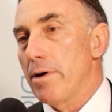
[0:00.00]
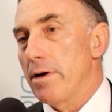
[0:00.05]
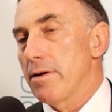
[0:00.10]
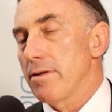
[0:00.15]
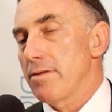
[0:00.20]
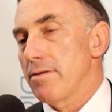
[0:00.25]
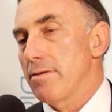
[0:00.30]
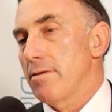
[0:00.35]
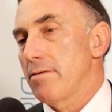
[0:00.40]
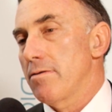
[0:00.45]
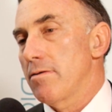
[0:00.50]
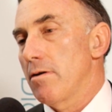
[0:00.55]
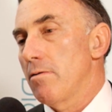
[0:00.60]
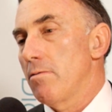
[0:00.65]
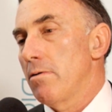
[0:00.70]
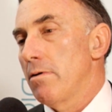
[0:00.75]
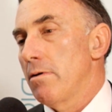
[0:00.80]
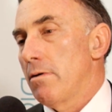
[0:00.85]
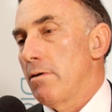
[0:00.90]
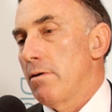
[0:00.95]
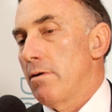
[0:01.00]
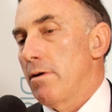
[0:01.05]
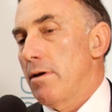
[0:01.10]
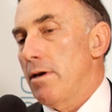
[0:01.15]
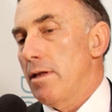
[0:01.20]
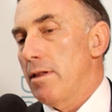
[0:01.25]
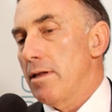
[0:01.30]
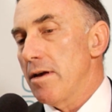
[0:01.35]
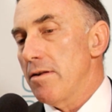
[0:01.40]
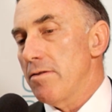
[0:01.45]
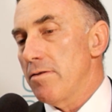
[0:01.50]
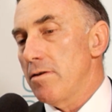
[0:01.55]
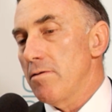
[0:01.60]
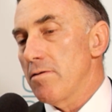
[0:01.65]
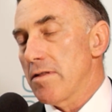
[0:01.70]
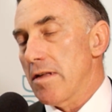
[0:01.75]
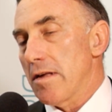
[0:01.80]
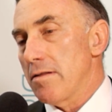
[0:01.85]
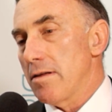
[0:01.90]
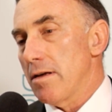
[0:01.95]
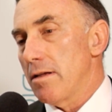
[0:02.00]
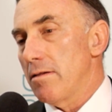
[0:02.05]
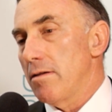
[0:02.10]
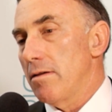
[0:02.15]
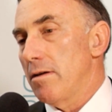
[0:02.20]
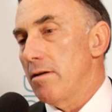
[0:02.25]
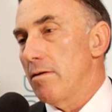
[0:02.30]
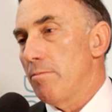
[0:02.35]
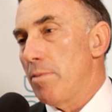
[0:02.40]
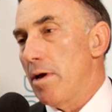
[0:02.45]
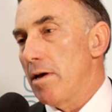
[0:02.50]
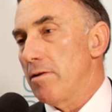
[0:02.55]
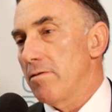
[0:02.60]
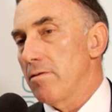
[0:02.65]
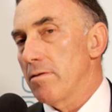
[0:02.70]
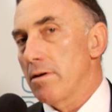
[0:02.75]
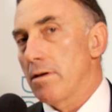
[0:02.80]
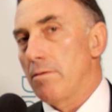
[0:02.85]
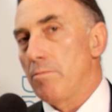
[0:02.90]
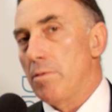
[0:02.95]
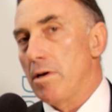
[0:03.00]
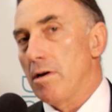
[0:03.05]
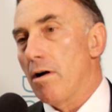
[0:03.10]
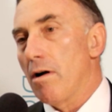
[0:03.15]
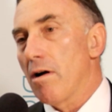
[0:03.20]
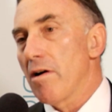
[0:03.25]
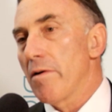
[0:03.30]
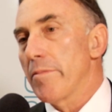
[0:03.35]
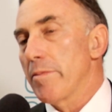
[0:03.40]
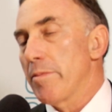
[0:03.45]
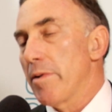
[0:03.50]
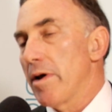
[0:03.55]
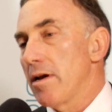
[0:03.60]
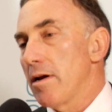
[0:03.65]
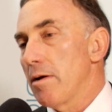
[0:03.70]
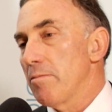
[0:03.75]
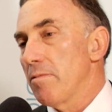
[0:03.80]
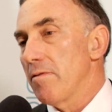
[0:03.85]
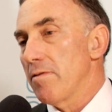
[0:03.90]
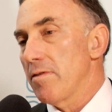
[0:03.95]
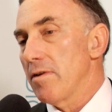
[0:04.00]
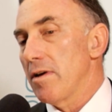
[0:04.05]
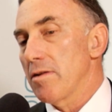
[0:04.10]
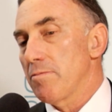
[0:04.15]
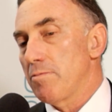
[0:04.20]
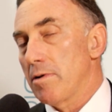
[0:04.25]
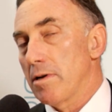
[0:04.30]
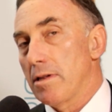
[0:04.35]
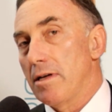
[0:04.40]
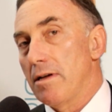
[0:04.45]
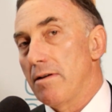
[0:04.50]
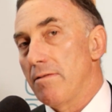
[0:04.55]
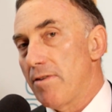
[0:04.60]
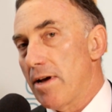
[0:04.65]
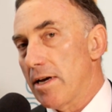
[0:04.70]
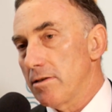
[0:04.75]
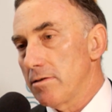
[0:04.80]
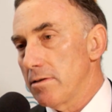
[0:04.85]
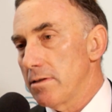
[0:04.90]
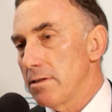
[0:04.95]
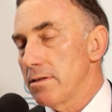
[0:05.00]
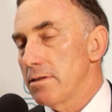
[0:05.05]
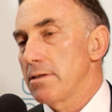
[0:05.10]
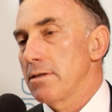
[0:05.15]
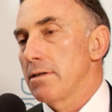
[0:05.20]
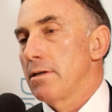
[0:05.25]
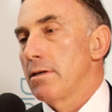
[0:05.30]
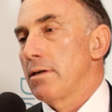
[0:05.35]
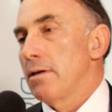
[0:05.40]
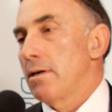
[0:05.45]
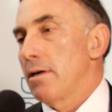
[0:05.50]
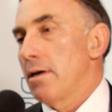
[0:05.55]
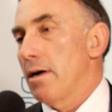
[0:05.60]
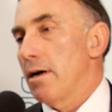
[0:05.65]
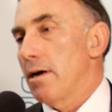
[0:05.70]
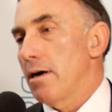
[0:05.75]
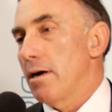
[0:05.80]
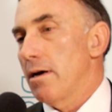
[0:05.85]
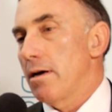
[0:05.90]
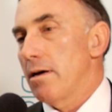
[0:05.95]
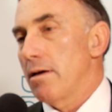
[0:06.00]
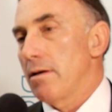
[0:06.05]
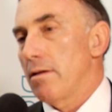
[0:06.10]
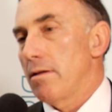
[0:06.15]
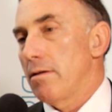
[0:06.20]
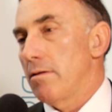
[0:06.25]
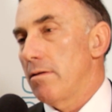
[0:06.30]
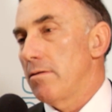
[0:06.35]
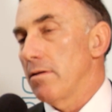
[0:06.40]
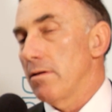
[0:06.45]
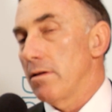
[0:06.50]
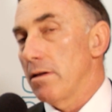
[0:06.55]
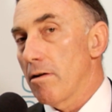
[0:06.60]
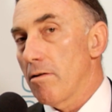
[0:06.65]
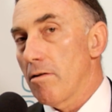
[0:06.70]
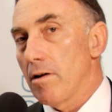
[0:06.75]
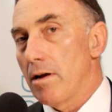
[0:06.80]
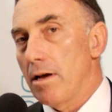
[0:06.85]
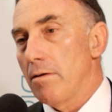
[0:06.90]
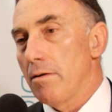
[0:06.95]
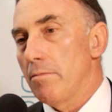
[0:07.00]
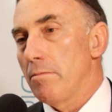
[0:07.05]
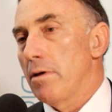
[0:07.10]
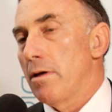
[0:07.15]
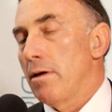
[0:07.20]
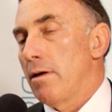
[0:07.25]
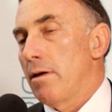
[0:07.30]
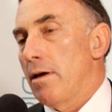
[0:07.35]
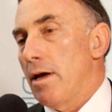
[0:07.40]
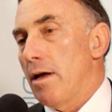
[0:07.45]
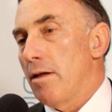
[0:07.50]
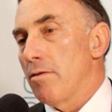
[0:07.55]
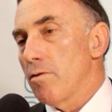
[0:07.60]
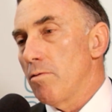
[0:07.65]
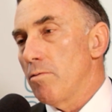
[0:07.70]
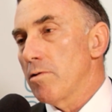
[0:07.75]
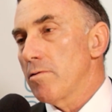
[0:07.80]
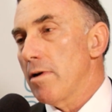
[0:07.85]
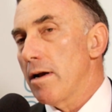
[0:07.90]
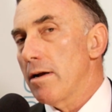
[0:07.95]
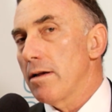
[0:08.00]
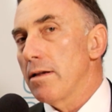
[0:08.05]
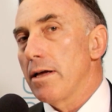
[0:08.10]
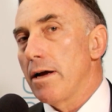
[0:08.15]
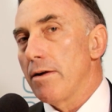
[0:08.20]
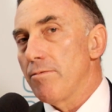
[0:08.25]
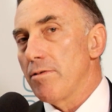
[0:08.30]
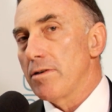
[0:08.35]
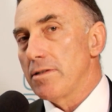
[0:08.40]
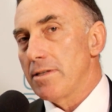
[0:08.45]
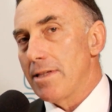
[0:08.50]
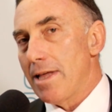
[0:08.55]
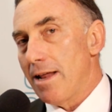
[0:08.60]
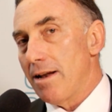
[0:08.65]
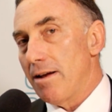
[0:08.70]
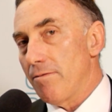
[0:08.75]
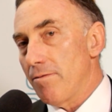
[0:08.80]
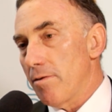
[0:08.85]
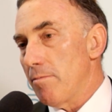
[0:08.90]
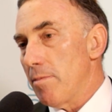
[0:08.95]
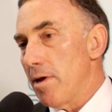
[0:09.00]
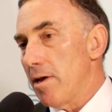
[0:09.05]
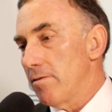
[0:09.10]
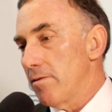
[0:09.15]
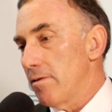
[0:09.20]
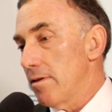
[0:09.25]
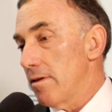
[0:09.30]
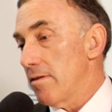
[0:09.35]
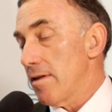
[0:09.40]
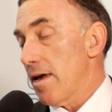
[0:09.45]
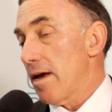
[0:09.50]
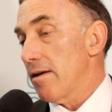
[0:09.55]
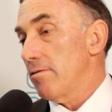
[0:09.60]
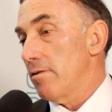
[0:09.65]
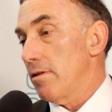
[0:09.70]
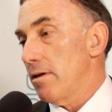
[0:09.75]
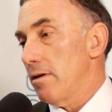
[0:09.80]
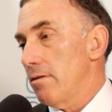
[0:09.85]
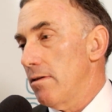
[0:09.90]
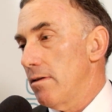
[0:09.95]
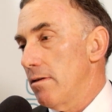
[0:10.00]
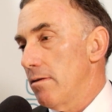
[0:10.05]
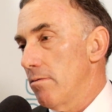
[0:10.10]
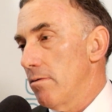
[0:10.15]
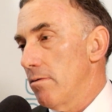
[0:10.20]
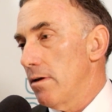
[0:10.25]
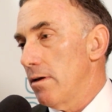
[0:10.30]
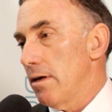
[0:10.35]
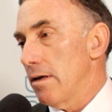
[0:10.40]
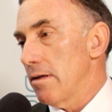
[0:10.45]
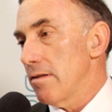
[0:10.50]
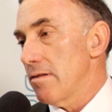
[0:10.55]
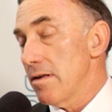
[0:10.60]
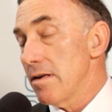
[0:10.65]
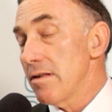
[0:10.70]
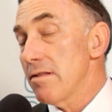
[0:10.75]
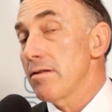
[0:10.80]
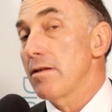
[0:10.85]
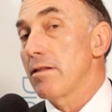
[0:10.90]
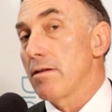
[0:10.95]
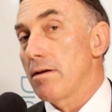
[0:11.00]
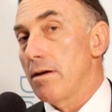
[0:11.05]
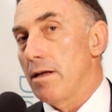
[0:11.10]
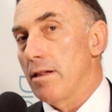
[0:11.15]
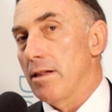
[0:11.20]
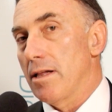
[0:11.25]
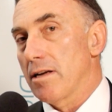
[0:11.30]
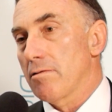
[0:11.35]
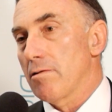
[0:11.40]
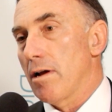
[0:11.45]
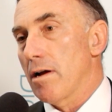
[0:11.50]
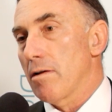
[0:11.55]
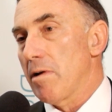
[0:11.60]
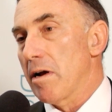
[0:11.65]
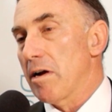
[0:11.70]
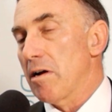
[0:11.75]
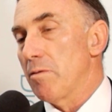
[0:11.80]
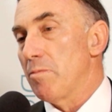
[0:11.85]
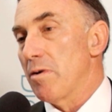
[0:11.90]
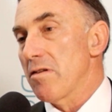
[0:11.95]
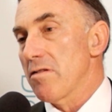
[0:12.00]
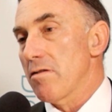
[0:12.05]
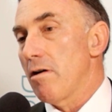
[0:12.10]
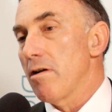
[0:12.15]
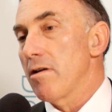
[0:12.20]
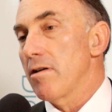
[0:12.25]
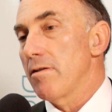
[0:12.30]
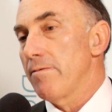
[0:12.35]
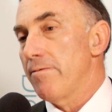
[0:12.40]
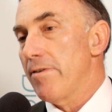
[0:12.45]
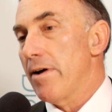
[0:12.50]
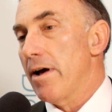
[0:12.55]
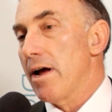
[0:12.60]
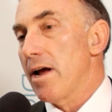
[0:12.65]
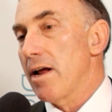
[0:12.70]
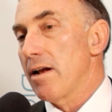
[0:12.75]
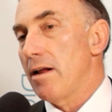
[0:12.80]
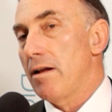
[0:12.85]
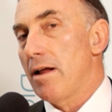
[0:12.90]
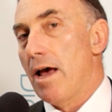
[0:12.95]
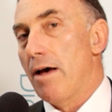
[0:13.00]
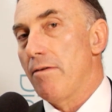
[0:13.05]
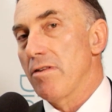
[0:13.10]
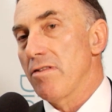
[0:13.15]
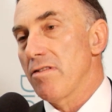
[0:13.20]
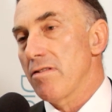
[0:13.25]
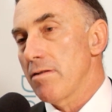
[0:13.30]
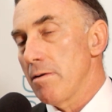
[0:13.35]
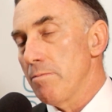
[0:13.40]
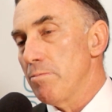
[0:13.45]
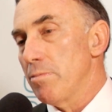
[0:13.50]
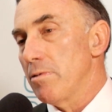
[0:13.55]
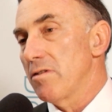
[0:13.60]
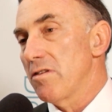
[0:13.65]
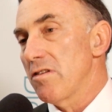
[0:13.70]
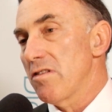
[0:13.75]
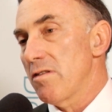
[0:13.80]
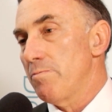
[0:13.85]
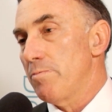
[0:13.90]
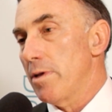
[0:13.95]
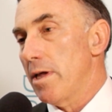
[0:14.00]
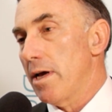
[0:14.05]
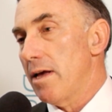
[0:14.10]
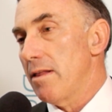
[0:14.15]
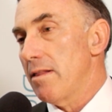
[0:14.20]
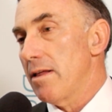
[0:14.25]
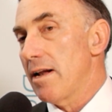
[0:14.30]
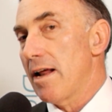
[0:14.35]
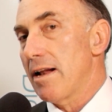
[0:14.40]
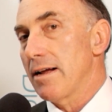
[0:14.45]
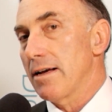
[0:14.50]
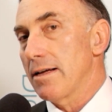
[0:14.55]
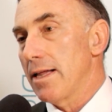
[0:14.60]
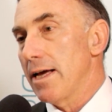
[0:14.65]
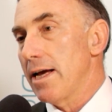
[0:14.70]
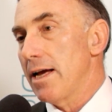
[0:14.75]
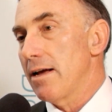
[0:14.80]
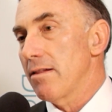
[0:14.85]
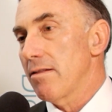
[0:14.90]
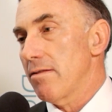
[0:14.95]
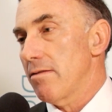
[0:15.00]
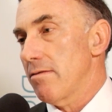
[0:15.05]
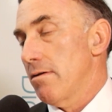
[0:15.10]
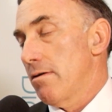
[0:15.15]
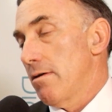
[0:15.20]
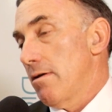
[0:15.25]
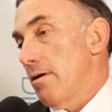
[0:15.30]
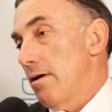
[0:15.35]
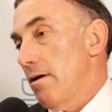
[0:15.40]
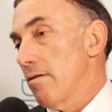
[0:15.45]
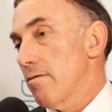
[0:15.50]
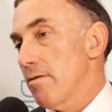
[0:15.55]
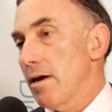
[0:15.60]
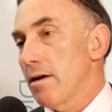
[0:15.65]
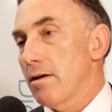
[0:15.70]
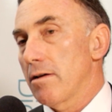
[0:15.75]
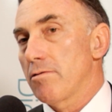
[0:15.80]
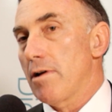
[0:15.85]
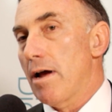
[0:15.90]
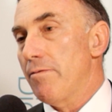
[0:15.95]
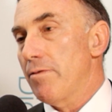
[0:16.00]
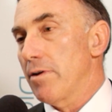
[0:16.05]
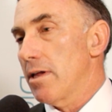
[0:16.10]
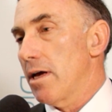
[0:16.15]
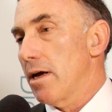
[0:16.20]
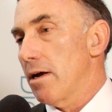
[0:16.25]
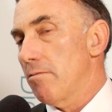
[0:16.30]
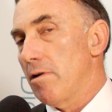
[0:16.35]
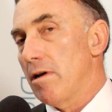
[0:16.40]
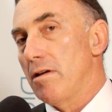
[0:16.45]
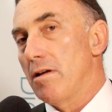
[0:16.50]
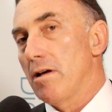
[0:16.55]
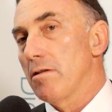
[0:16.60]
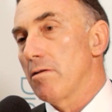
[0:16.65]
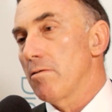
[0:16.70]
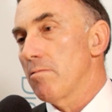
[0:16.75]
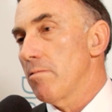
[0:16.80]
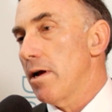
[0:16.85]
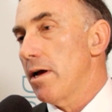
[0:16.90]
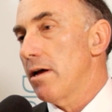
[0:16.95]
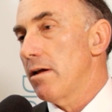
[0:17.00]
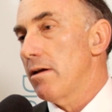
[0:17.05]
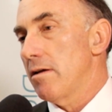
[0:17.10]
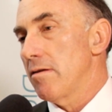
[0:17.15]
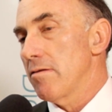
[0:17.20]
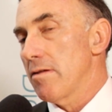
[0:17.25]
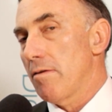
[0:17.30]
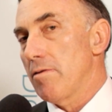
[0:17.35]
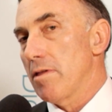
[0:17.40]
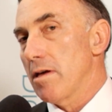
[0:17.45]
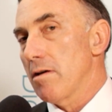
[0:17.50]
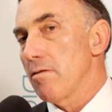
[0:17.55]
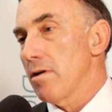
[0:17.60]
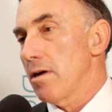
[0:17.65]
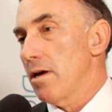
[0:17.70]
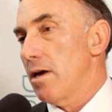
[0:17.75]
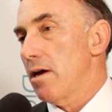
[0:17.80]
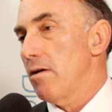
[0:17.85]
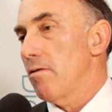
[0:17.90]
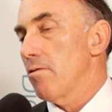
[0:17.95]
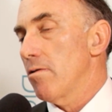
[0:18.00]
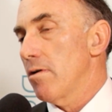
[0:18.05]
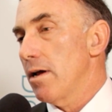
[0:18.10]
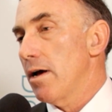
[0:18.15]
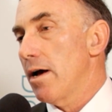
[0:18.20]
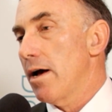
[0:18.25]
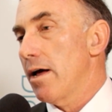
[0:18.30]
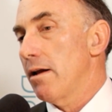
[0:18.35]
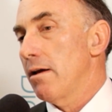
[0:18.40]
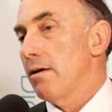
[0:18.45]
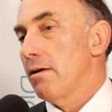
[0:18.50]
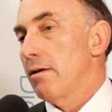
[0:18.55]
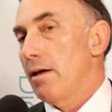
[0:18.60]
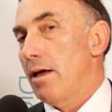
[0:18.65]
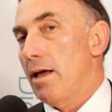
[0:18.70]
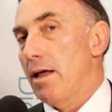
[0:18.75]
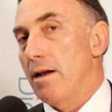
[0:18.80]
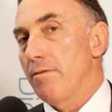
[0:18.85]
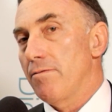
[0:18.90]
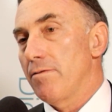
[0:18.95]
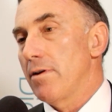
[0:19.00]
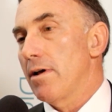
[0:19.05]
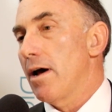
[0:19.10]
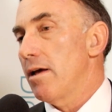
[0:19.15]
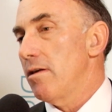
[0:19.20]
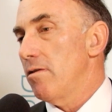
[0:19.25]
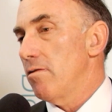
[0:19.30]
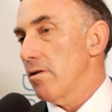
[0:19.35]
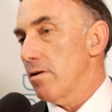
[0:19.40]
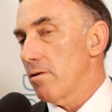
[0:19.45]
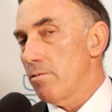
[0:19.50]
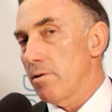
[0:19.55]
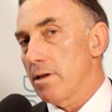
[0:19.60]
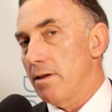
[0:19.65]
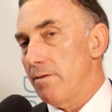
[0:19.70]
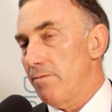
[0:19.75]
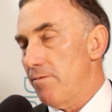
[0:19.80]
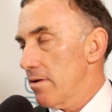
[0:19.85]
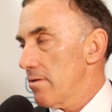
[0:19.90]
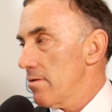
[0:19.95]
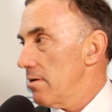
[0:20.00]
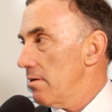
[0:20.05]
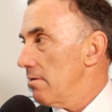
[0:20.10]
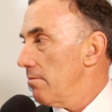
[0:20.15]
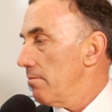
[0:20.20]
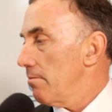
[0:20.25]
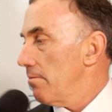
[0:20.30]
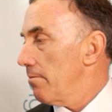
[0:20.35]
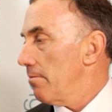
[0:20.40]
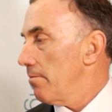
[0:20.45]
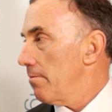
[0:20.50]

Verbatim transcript: us. So in the I C U, as I said, you know, patients can be harmed by a number of things, particularly infections, uh, delirium. And so we're trying to leverage that information that's actually exists in the in electronic record but is hard to find, and have a simple display that at a glance, it's like a traffic light, green, yellow, red. Is everything okay or not? And if not, you can quickly fix it. So